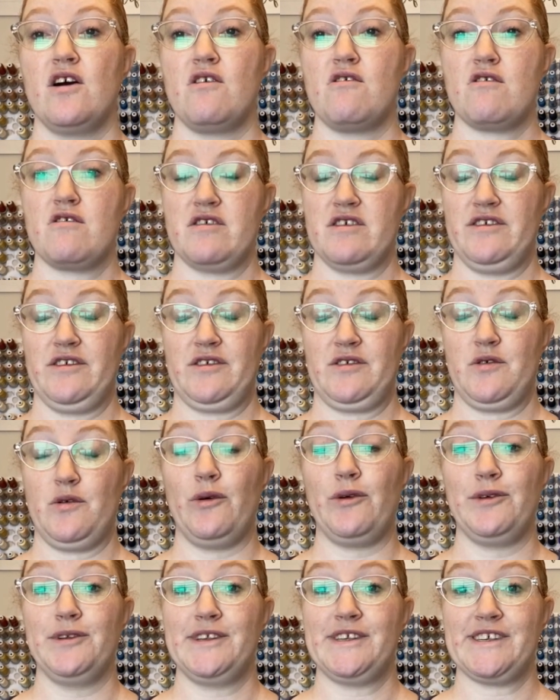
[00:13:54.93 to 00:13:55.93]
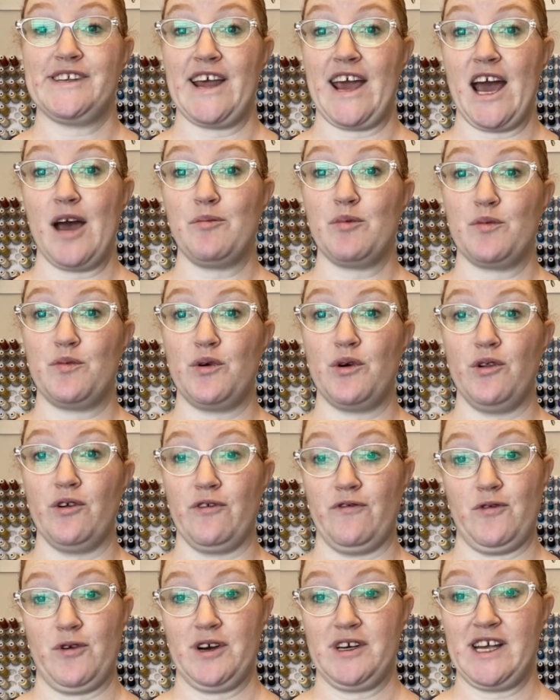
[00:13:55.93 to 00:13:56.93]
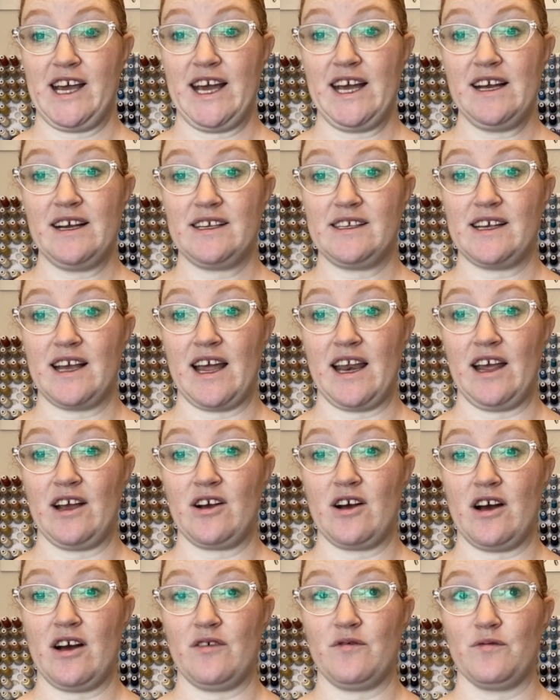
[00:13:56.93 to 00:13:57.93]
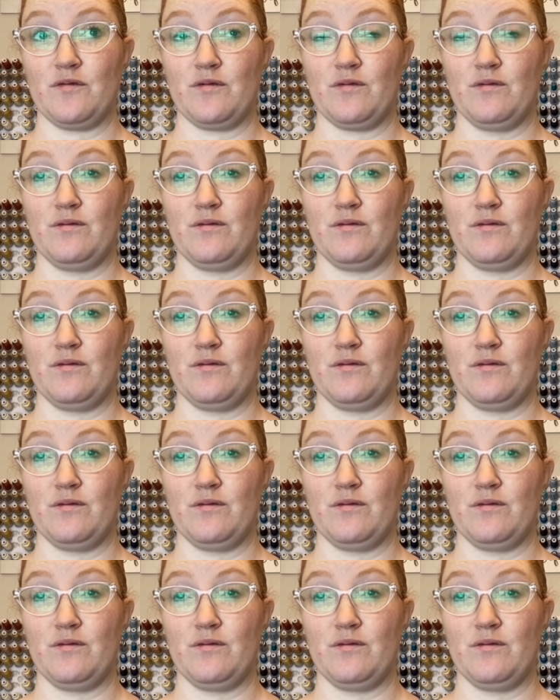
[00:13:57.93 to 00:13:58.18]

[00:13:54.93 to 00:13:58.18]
hard cold snap, a polar vortex, and it got